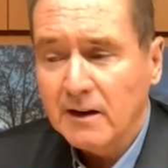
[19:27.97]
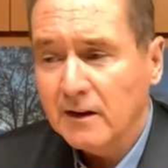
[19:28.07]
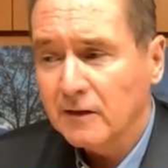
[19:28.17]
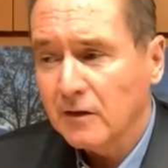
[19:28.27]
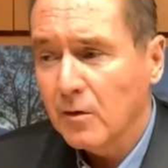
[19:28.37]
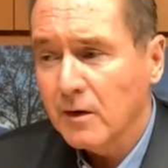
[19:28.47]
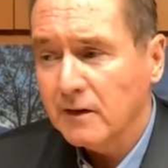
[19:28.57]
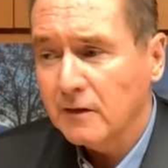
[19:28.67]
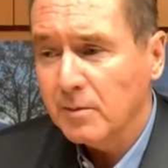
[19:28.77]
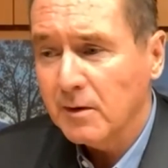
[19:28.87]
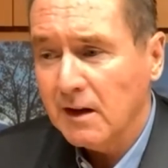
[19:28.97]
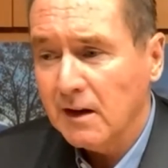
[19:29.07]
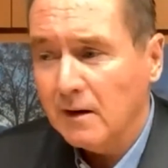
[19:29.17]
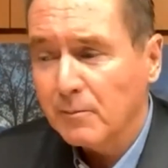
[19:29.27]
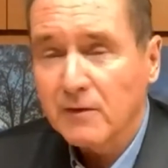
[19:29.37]
is going to
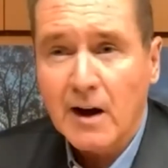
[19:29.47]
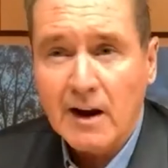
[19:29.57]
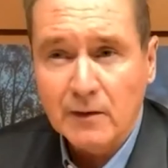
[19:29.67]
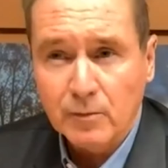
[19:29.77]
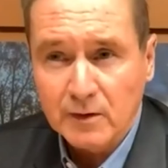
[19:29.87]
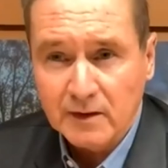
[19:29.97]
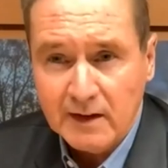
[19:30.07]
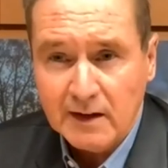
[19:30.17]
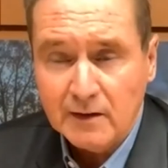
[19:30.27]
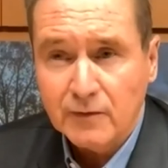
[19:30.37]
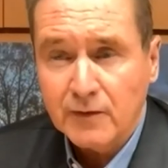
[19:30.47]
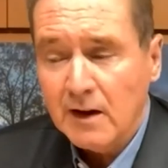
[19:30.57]
be provided relief